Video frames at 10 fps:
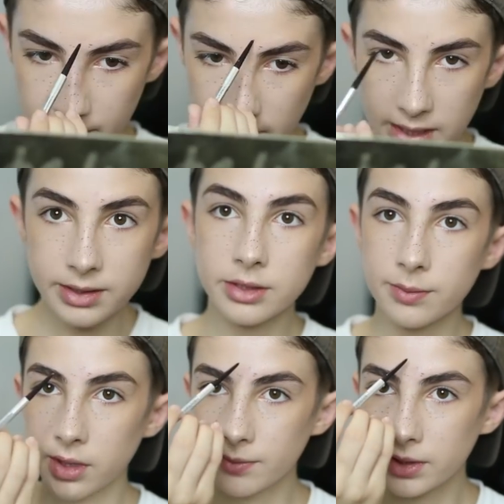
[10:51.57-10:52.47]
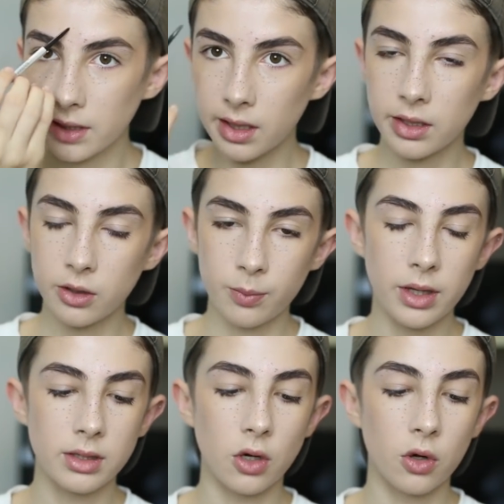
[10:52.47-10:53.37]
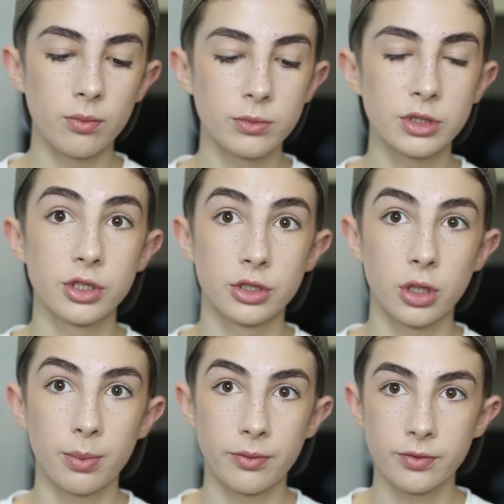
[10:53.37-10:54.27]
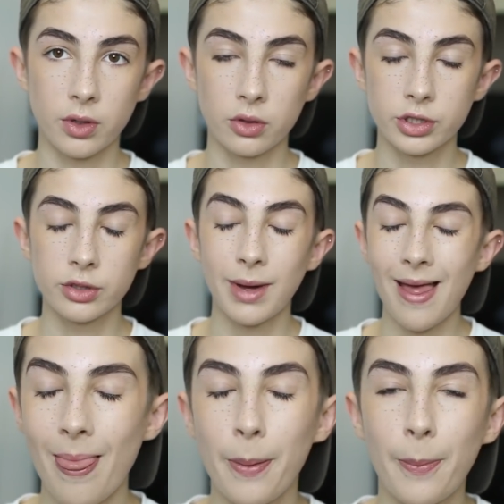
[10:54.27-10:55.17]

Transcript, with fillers: I may sometimes take a little bit on the top of, onto my,